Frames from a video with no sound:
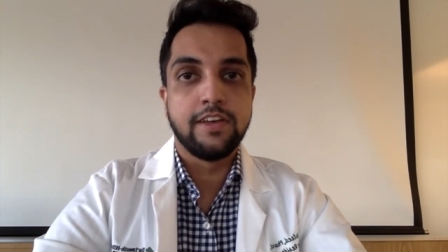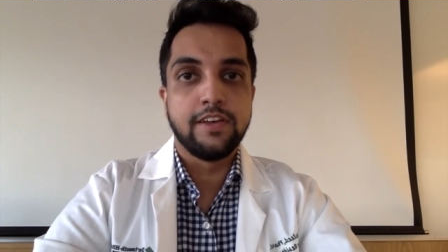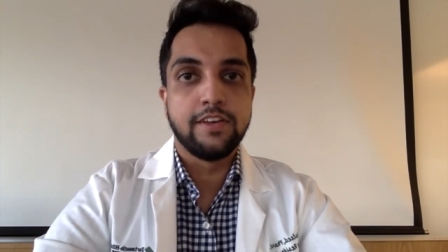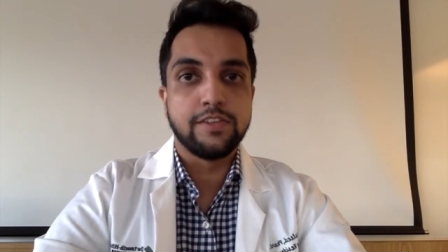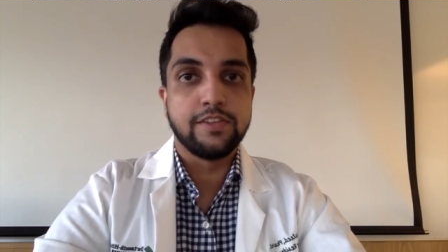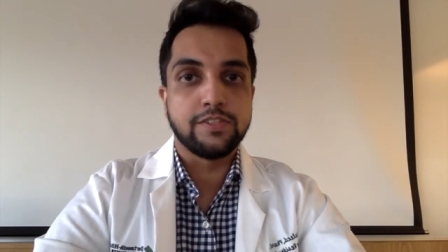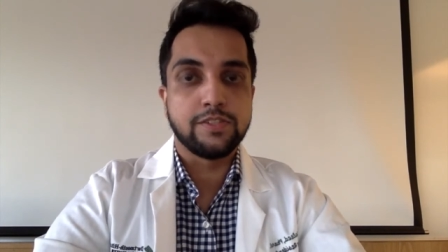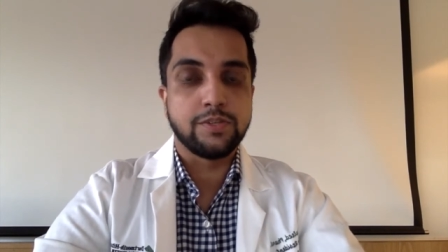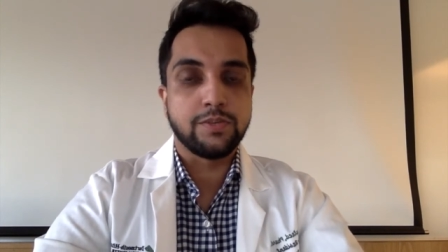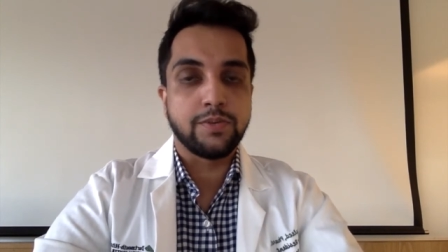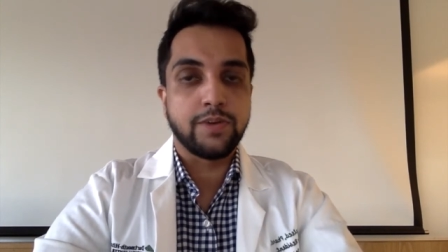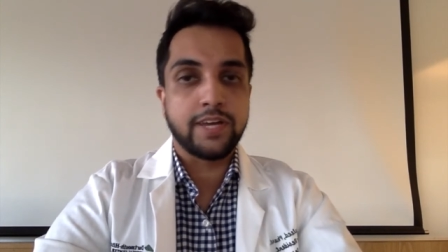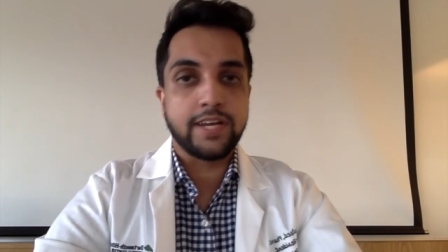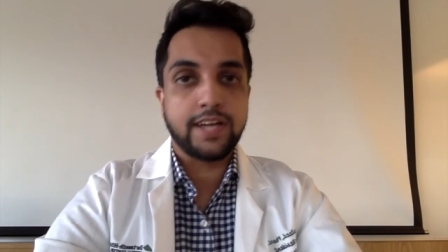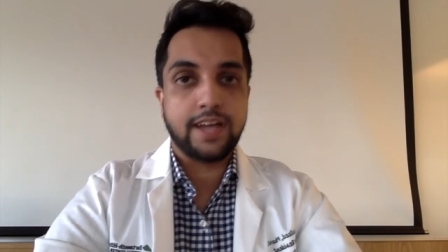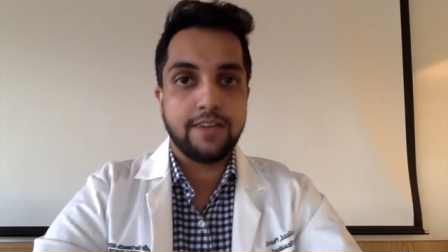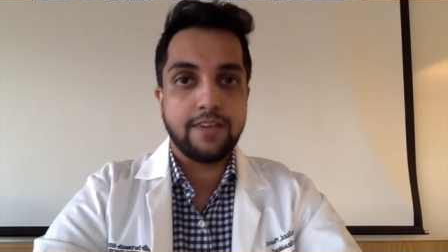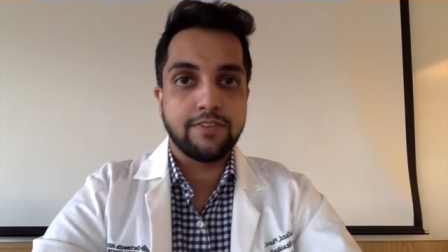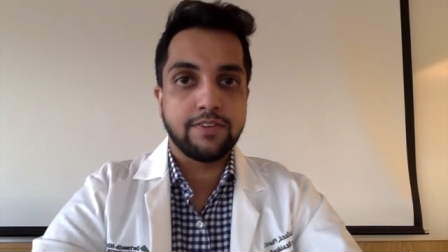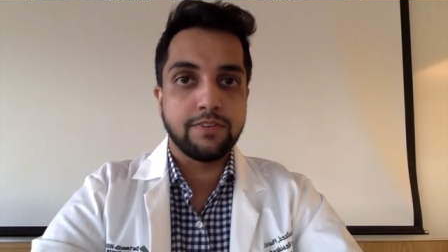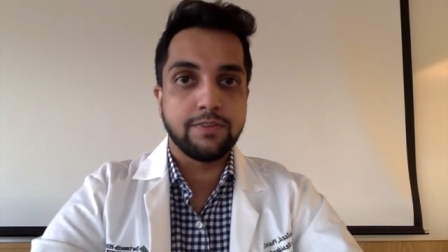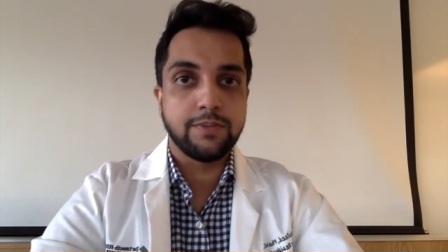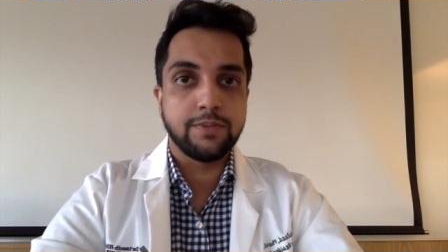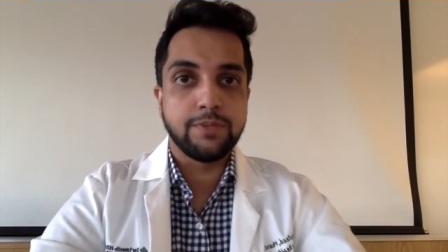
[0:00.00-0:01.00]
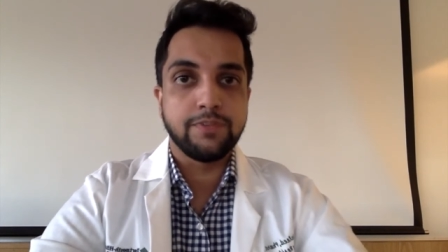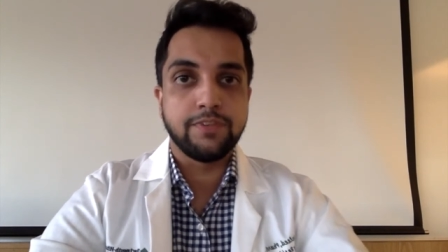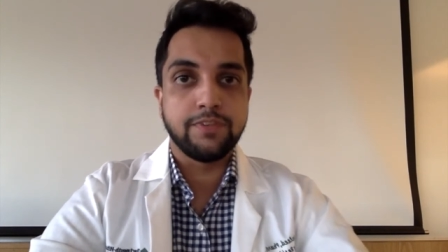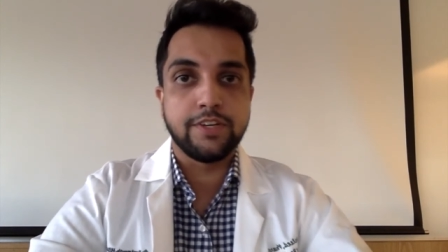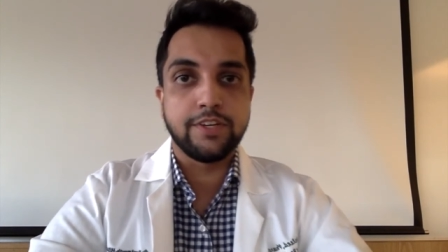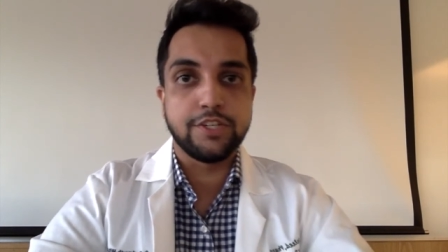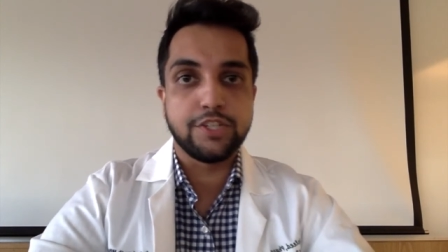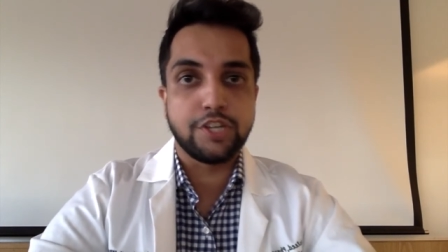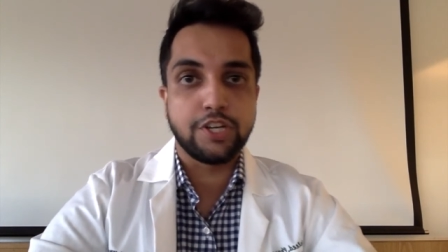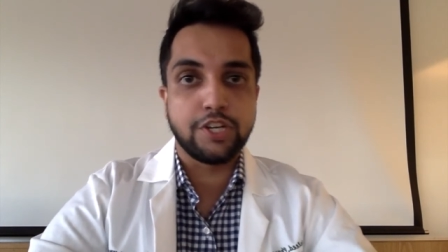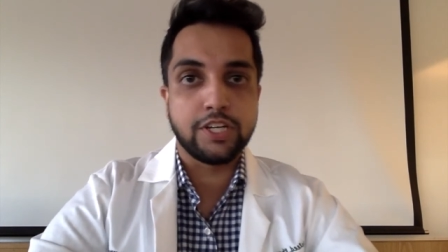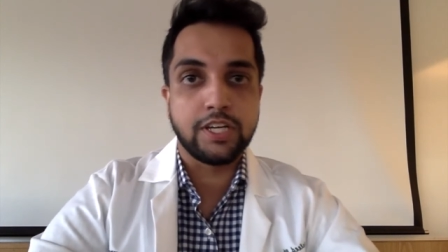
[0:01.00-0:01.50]
So right after we
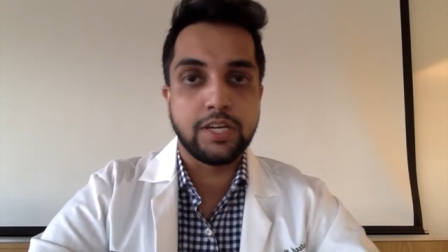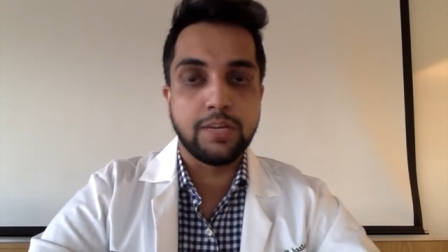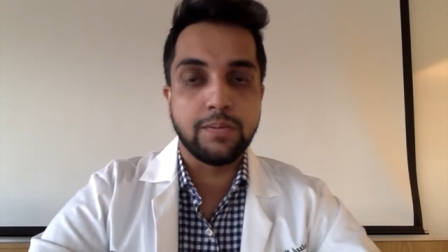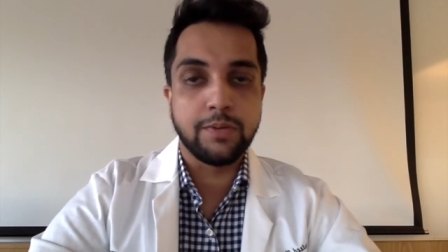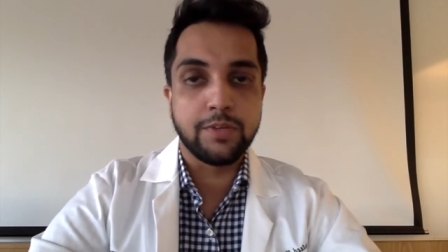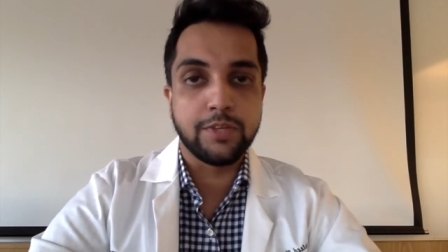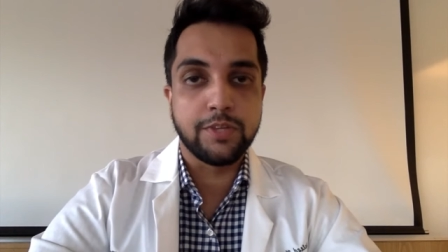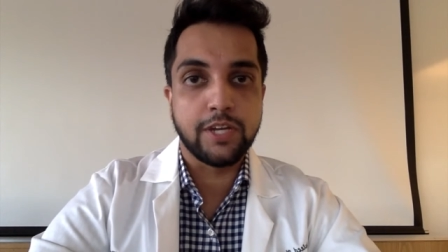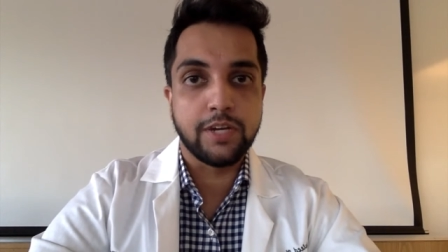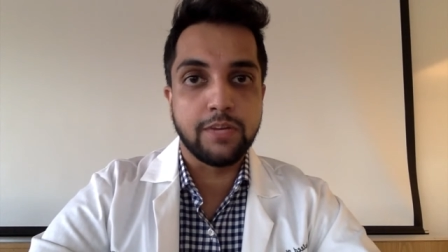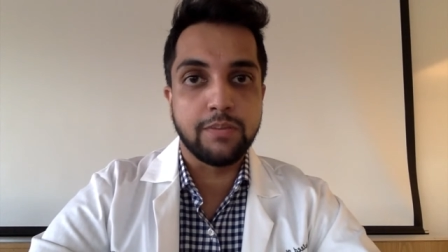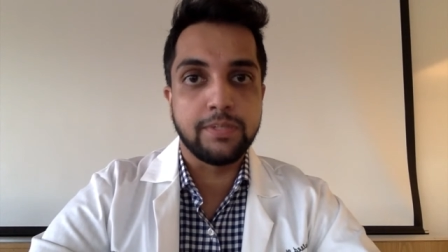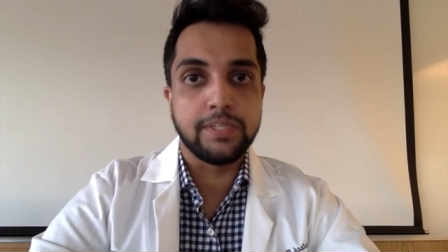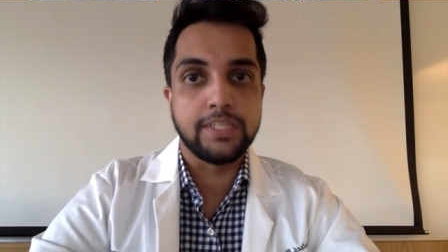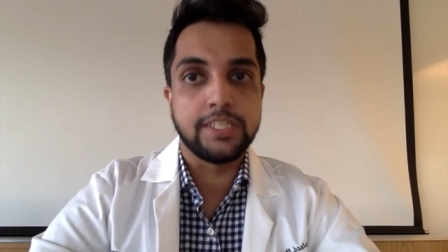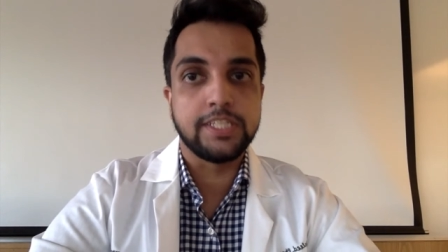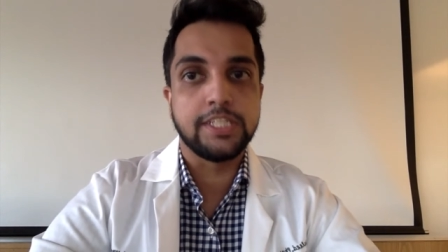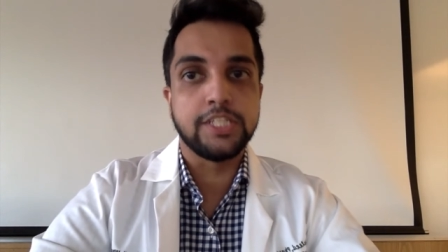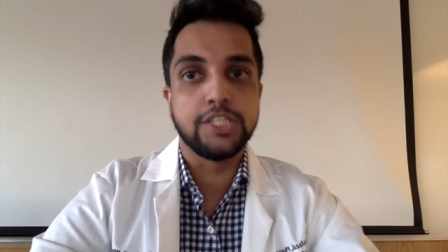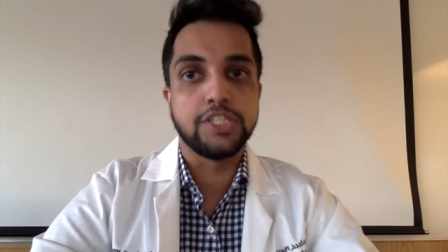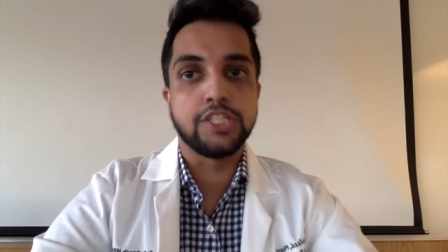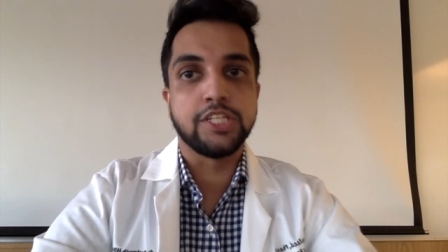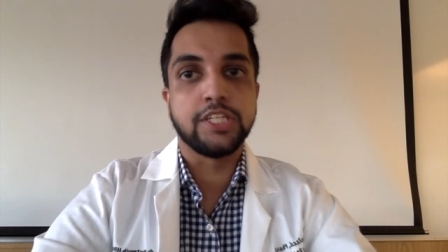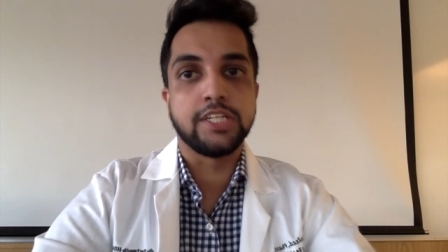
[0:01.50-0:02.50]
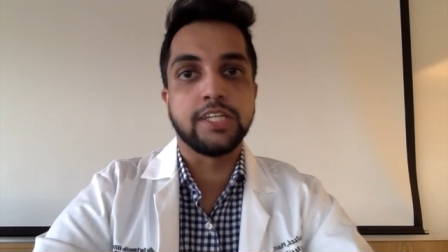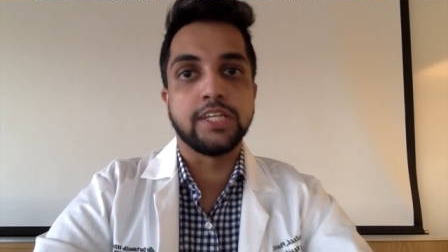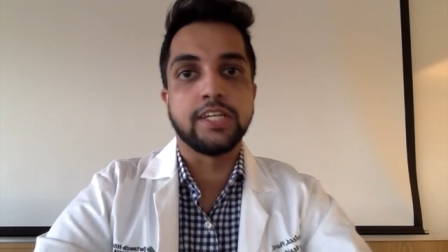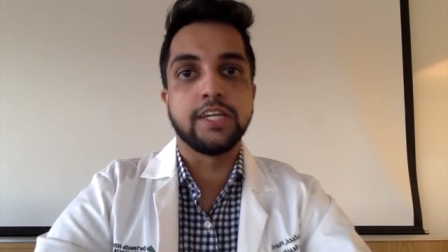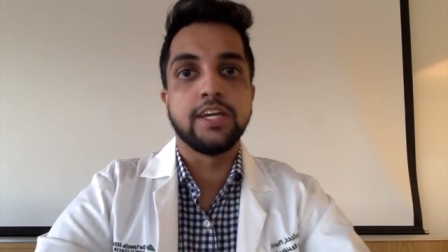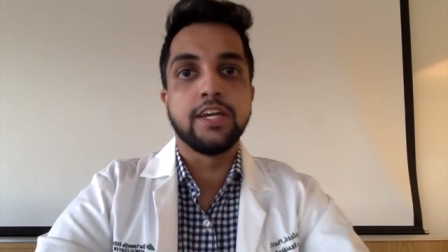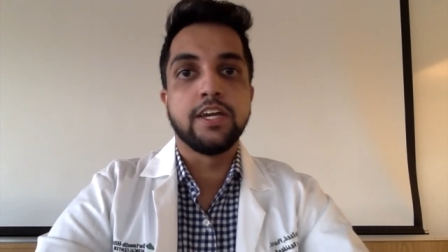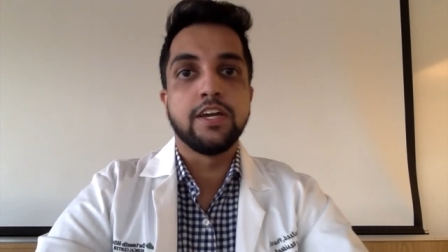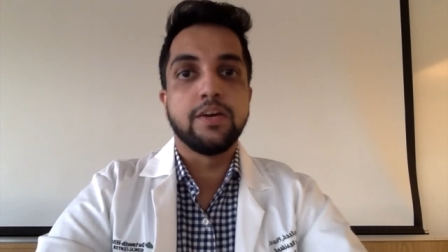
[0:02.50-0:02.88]
finish our chemotherapy teaching,